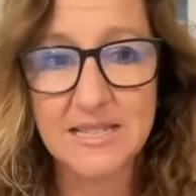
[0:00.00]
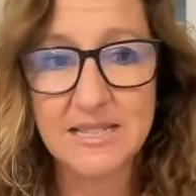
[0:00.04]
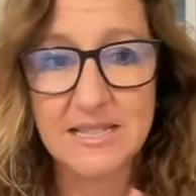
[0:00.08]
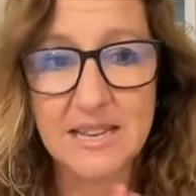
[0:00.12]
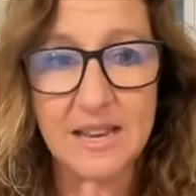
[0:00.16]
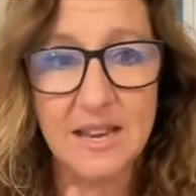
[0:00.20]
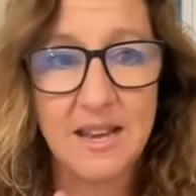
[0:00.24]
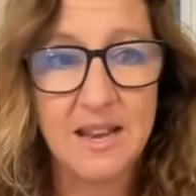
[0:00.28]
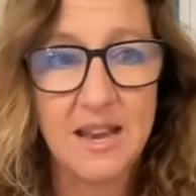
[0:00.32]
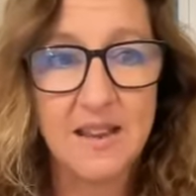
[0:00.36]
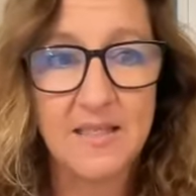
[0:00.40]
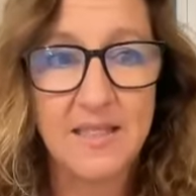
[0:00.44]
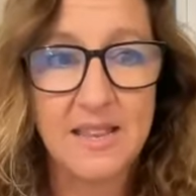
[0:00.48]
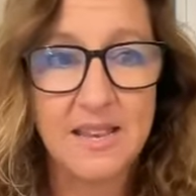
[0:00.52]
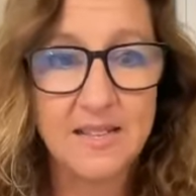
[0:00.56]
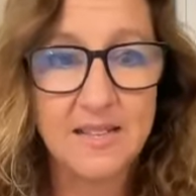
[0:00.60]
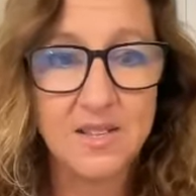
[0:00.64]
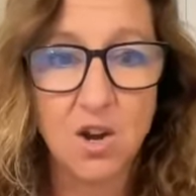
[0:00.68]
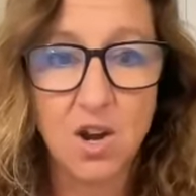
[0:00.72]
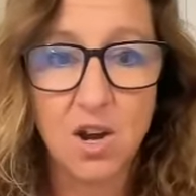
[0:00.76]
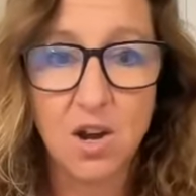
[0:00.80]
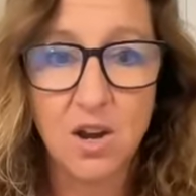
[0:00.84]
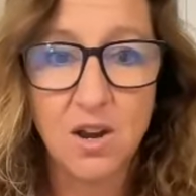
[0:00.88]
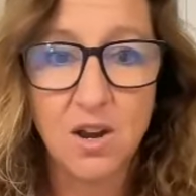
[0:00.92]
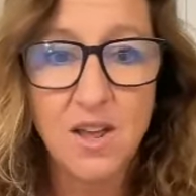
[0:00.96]
And these
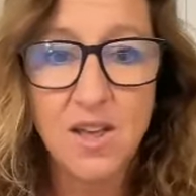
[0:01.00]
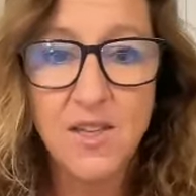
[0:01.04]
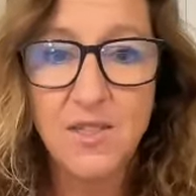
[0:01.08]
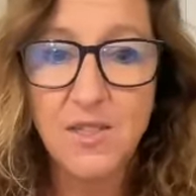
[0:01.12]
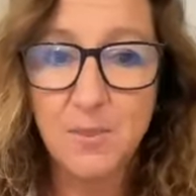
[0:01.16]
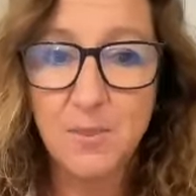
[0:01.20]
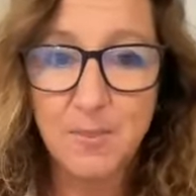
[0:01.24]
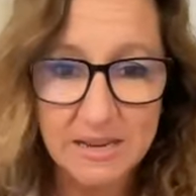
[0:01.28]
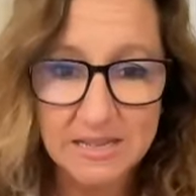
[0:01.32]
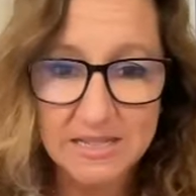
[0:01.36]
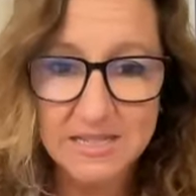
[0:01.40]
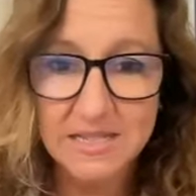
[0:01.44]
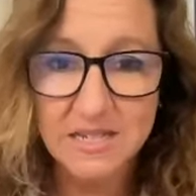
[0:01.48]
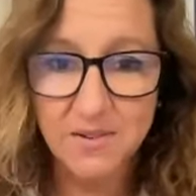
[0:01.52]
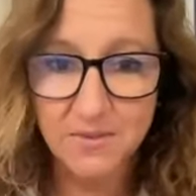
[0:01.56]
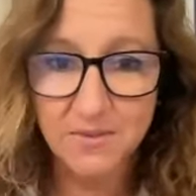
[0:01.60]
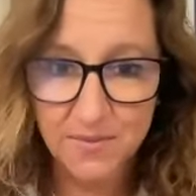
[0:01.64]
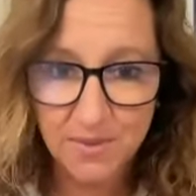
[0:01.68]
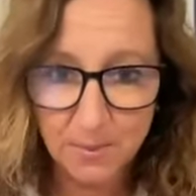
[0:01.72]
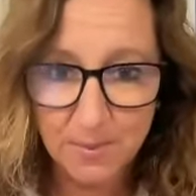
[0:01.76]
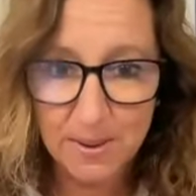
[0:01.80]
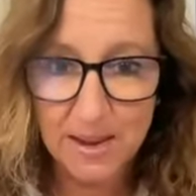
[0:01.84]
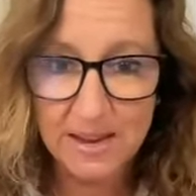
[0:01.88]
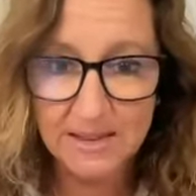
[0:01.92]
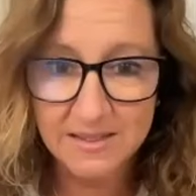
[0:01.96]
are the best of
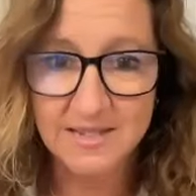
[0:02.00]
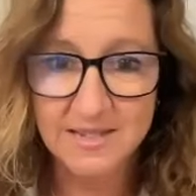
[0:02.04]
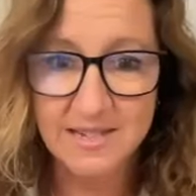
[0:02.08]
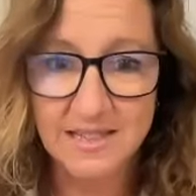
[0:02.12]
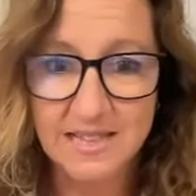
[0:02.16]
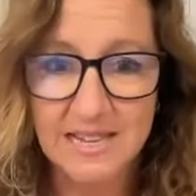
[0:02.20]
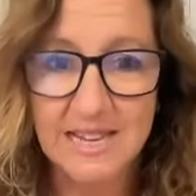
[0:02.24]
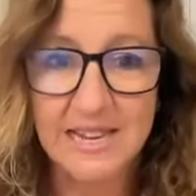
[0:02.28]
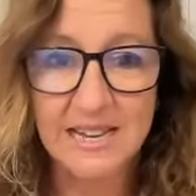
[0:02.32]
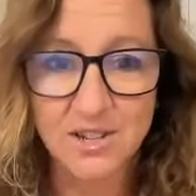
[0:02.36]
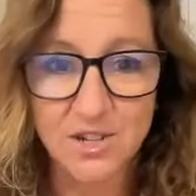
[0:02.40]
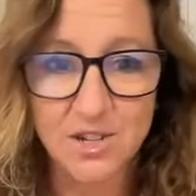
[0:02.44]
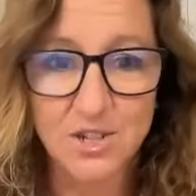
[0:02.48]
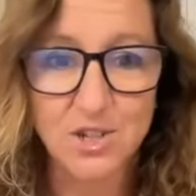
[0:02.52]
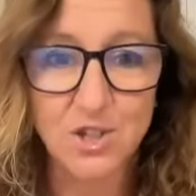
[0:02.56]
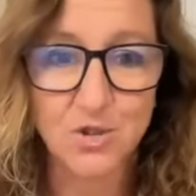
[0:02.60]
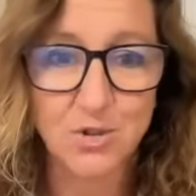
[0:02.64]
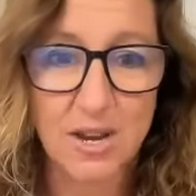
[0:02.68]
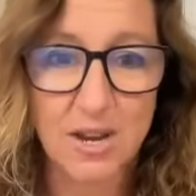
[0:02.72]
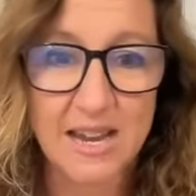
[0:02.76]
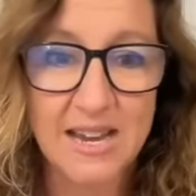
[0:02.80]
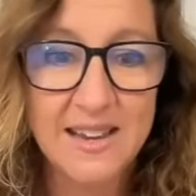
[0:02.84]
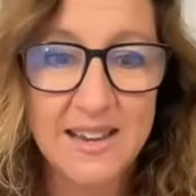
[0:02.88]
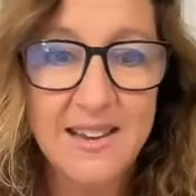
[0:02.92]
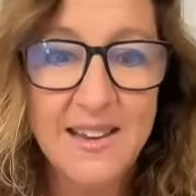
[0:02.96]
the best in the
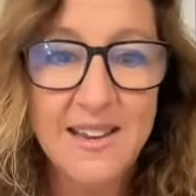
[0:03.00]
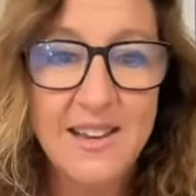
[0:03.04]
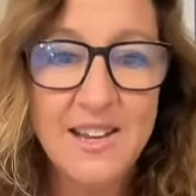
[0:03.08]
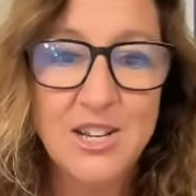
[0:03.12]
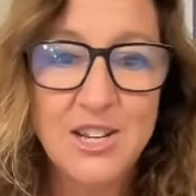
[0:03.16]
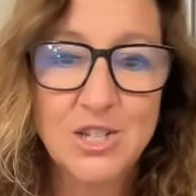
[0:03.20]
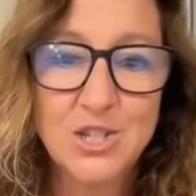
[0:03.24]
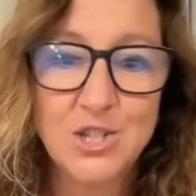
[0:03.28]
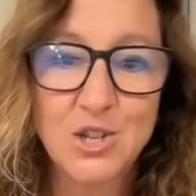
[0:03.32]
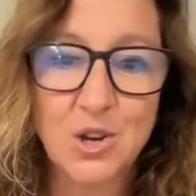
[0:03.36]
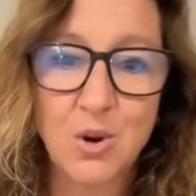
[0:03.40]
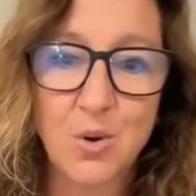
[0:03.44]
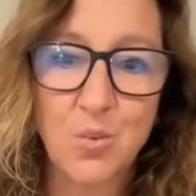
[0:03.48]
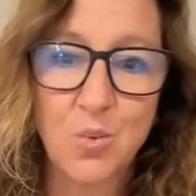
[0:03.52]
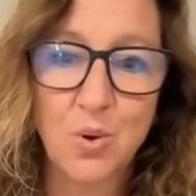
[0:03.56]
industry. So